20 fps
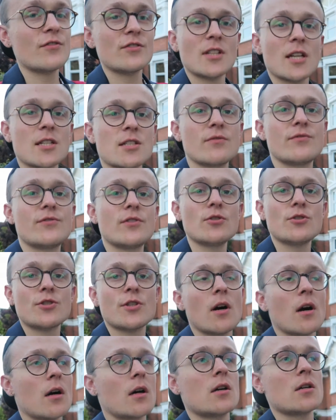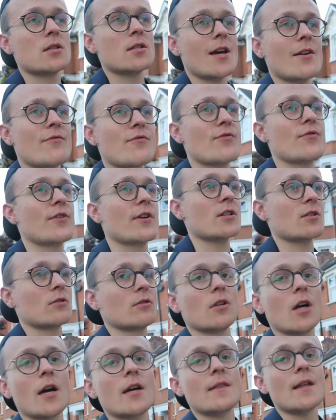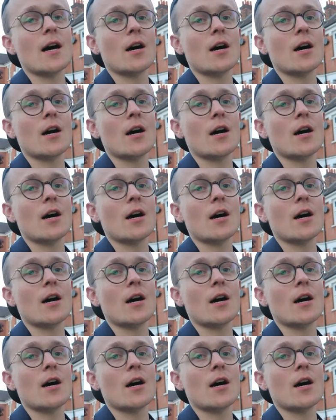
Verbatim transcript: think that's the future because everything's online